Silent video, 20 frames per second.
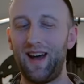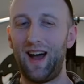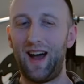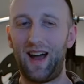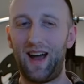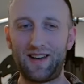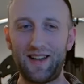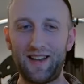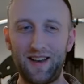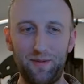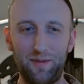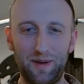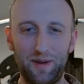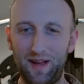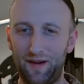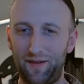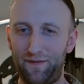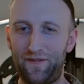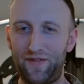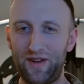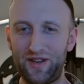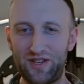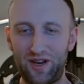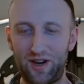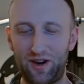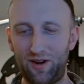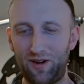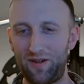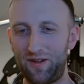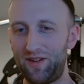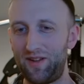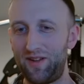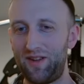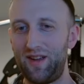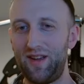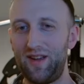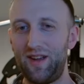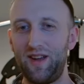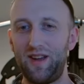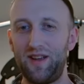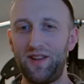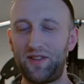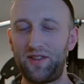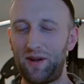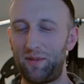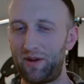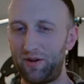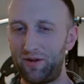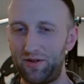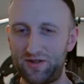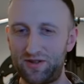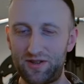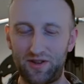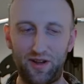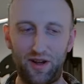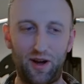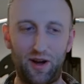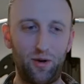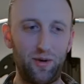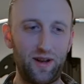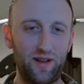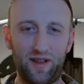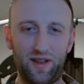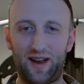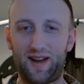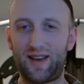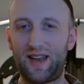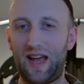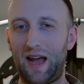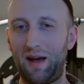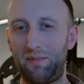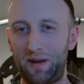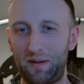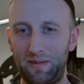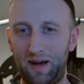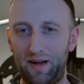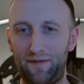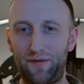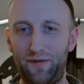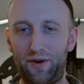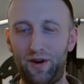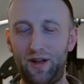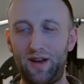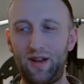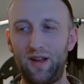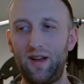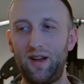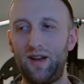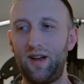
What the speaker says: I tend to be a fidgeter, someone who's just always like tapping my foot